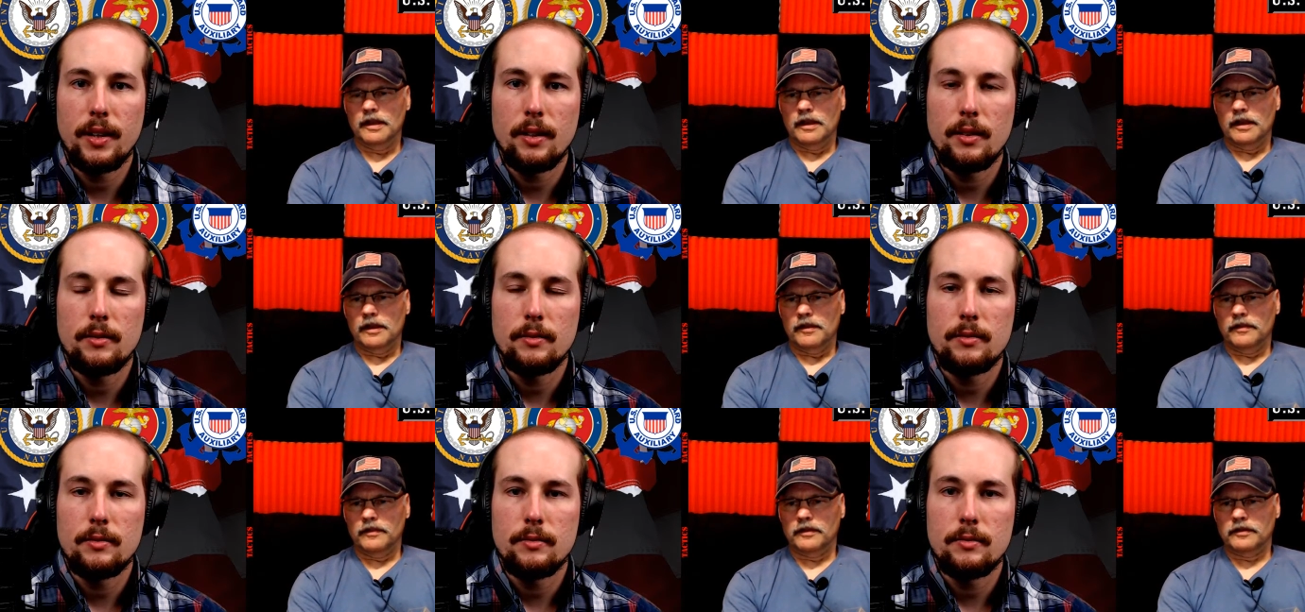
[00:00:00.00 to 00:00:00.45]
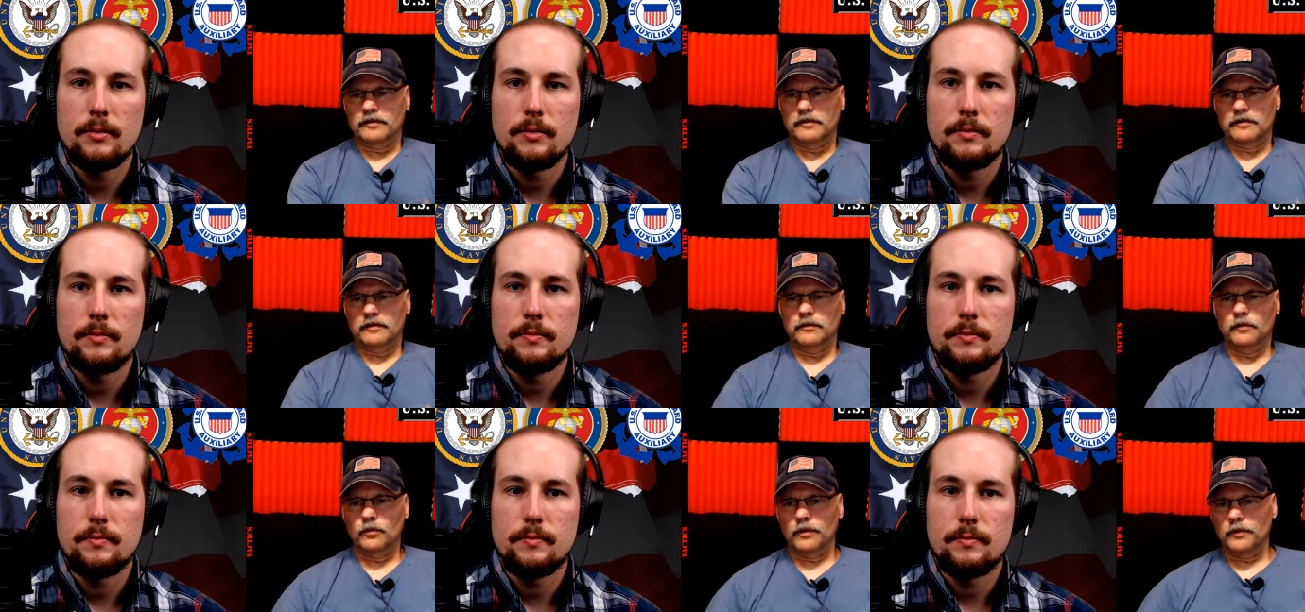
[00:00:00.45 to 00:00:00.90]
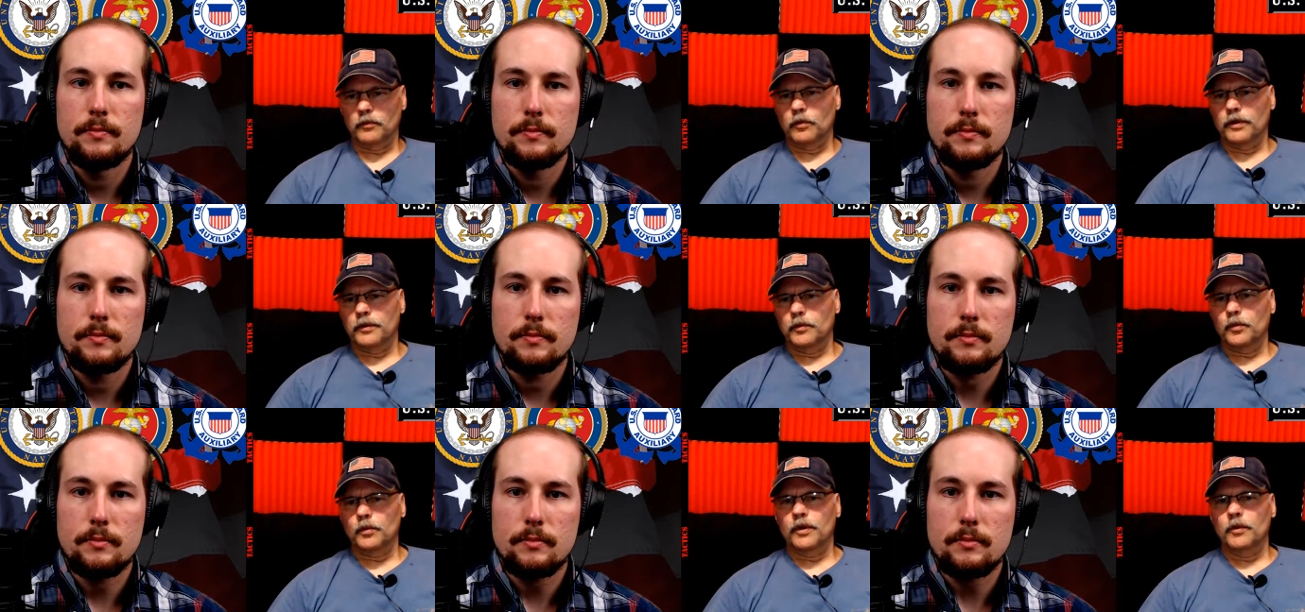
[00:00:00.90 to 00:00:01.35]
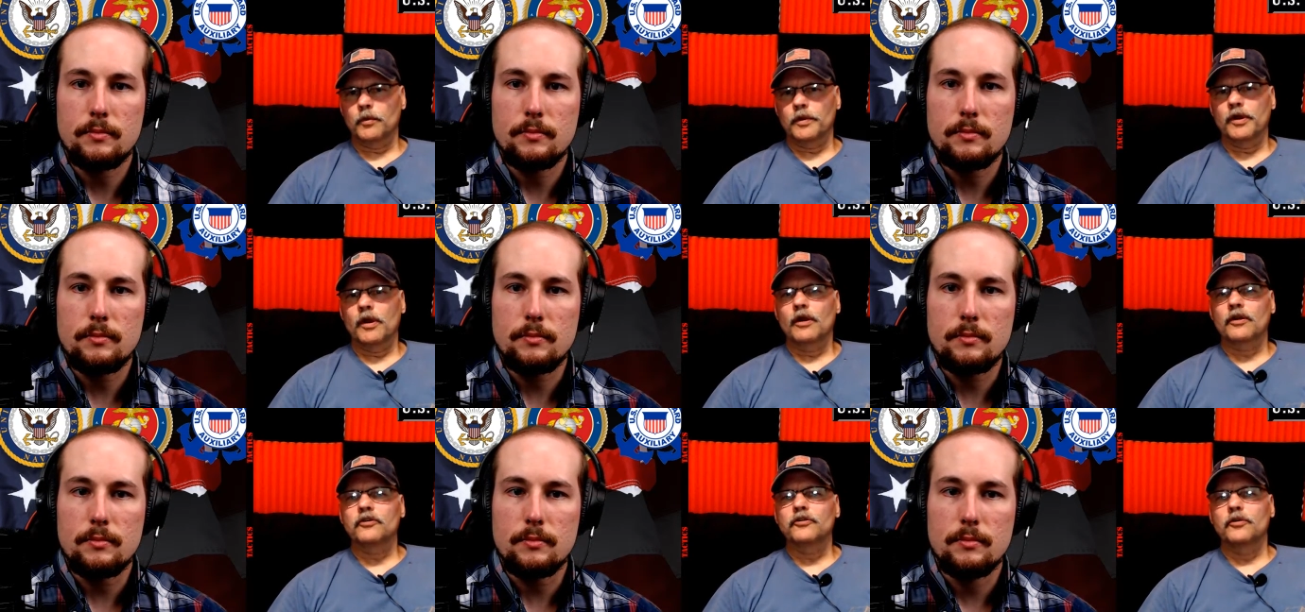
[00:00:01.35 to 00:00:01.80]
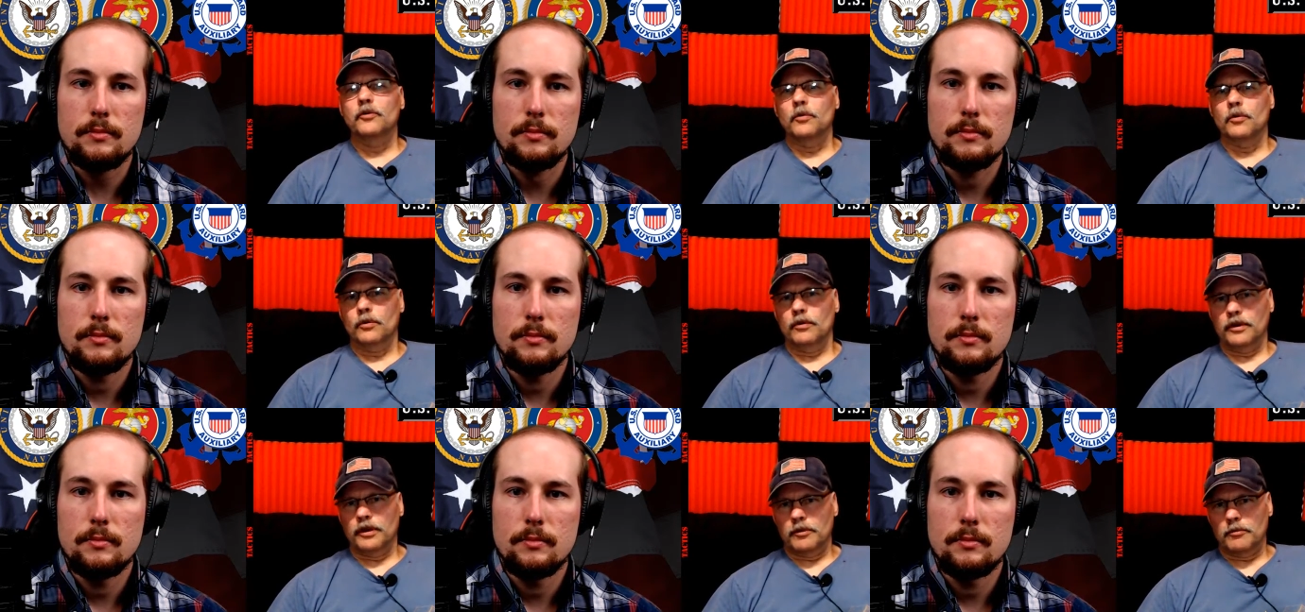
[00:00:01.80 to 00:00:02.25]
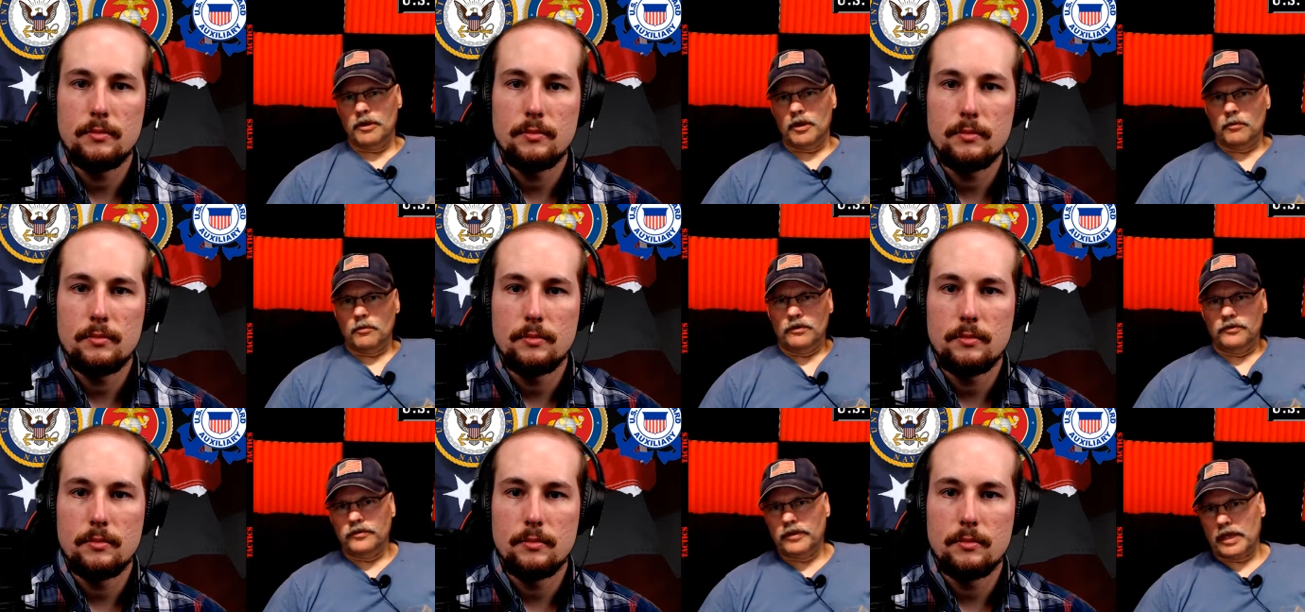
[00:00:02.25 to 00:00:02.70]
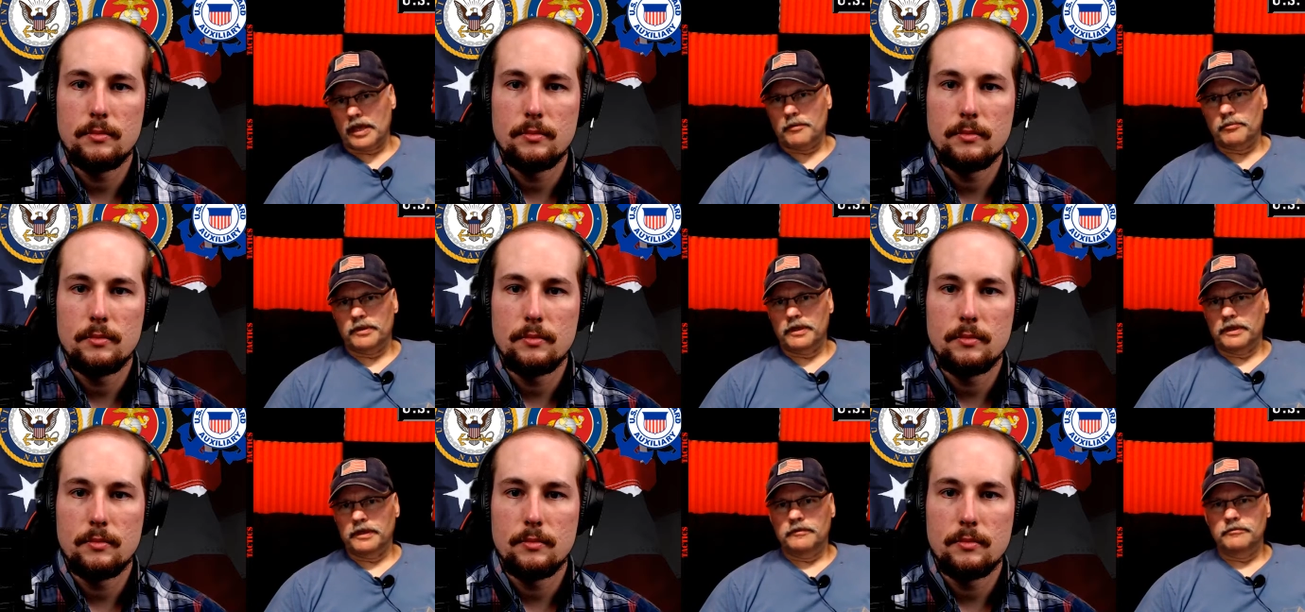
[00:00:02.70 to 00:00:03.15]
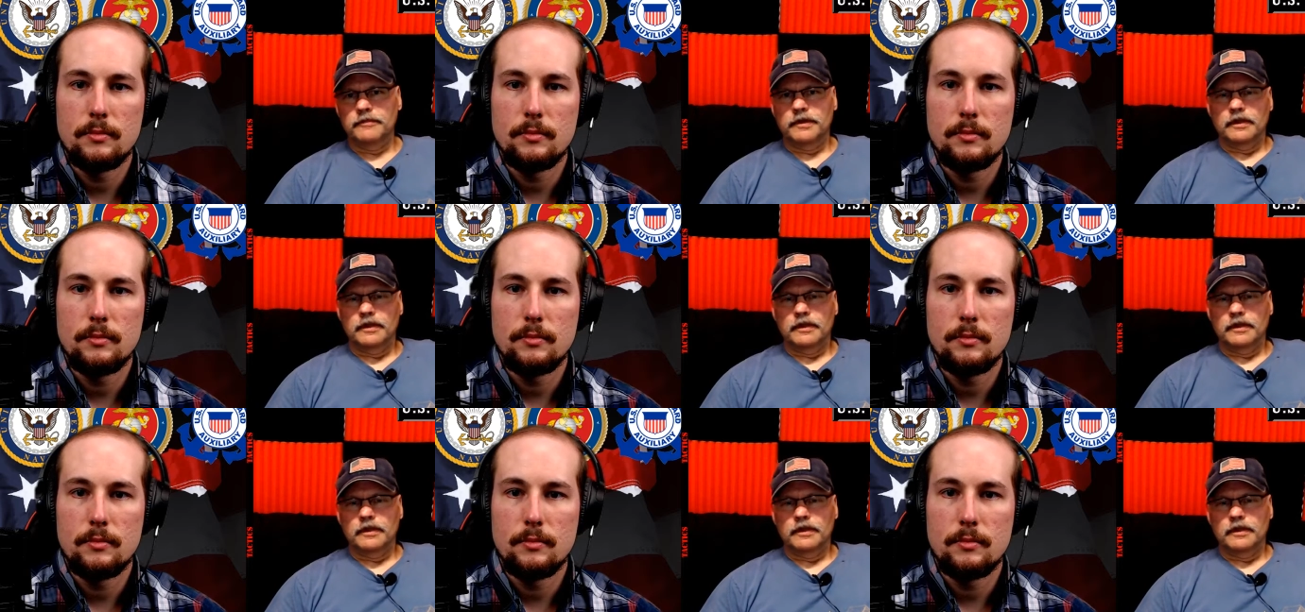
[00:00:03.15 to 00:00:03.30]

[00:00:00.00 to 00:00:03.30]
Speaker 1: that when, when when we are too worried about what's happening,